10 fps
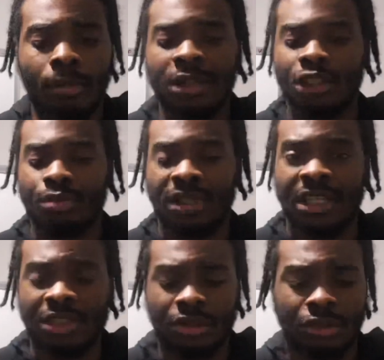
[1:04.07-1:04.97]
men to be
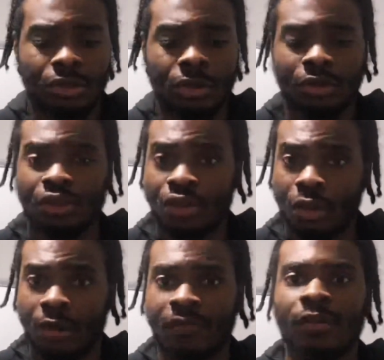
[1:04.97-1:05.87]
insecure,
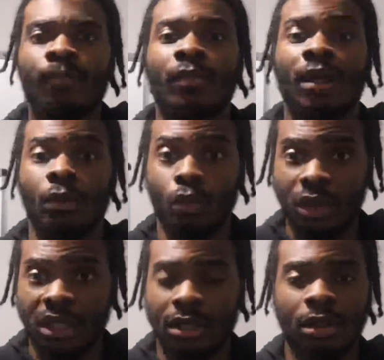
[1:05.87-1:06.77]
soft and
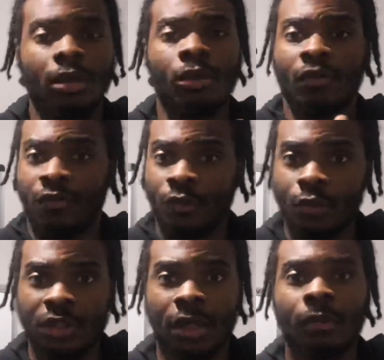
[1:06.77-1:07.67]
weak,
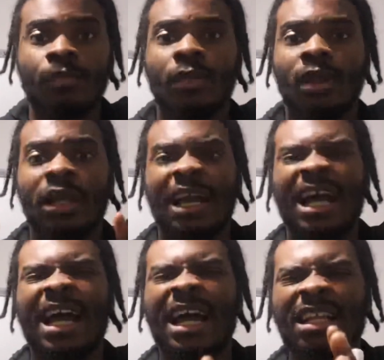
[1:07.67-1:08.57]
futile,
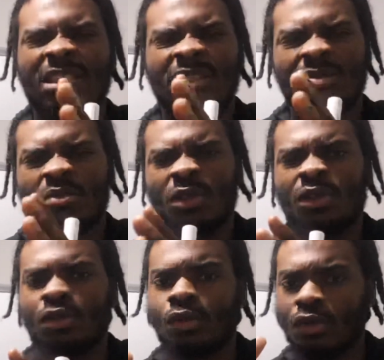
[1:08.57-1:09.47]
and
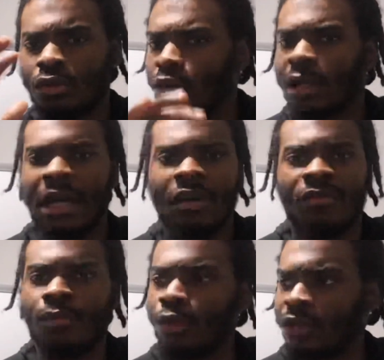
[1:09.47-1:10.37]
lack of
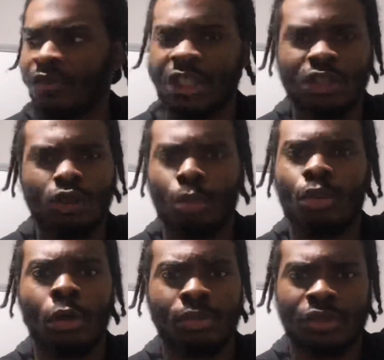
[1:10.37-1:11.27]
motivation, no
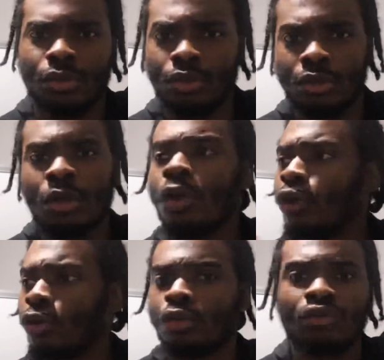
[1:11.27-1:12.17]
purpose,
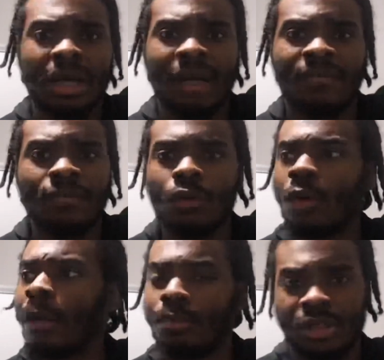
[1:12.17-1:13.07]
no drive, no
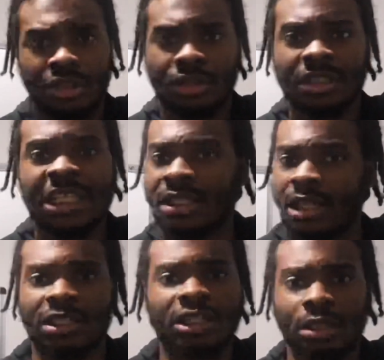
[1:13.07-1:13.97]
ambitions. That's the
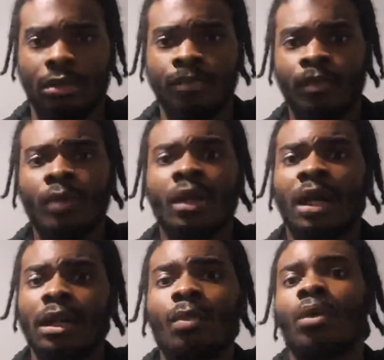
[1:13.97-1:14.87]
agenda. And
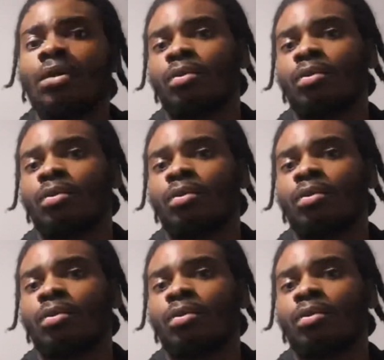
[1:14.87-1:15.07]
they want